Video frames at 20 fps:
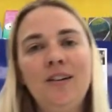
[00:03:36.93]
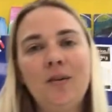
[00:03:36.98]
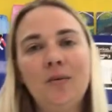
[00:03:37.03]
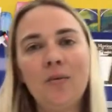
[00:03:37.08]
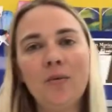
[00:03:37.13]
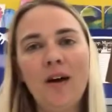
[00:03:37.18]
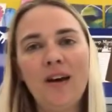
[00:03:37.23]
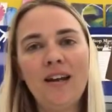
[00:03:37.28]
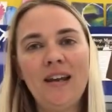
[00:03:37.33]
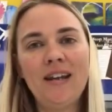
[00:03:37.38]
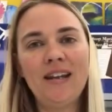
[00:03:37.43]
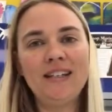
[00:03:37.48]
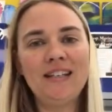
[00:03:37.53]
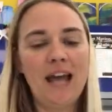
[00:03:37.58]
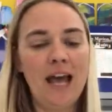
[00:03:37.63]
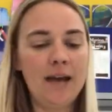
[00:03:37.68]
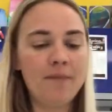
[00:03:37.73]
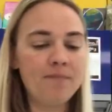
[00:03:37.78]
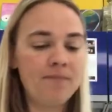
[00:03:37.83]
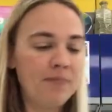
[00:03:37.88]
one at a
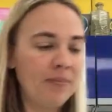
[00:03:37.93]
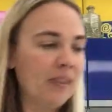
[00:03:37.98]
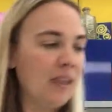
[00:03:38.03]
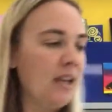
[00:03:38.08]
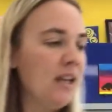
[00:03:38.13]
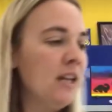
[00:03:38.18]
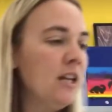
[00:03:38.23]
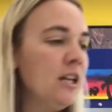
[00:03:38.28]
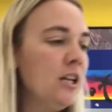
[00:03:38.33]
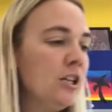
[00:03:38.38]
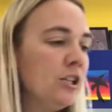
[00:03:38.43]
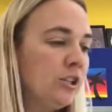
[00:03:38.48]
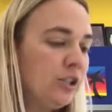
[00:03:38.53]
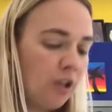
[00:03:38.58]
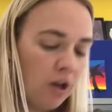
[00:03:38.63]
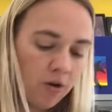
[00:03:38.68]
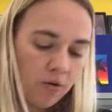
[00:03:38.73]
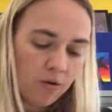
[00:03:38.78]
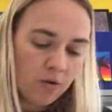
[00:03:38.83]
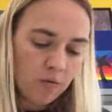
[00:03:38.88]
time.
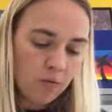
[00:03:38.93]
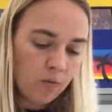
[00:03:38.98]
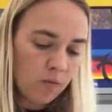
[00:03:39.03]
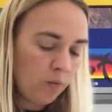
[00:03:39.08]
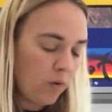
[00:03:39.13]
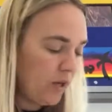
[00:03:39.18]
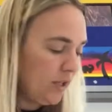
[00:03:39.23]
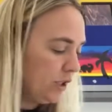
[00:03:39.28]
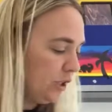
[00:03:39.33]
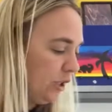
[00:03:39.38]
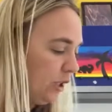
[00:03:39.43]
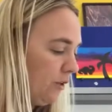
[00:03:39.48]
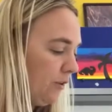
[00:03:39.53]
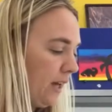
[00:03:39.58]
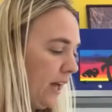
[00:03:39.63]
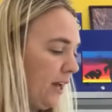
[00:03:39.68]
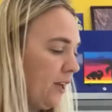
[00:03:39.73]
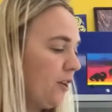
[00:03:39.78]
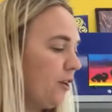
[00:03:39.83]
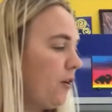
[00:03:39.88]
So once you
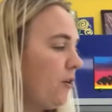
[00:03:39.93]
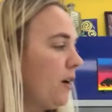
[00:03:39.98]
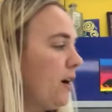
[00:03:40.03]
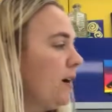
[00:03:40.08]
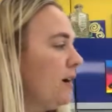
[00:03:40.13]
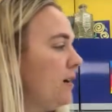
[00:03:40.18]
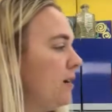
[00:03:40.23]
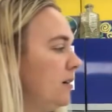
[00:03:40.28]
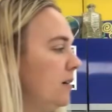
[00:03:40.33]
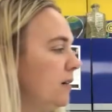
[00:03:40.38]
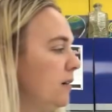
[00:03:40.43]
get your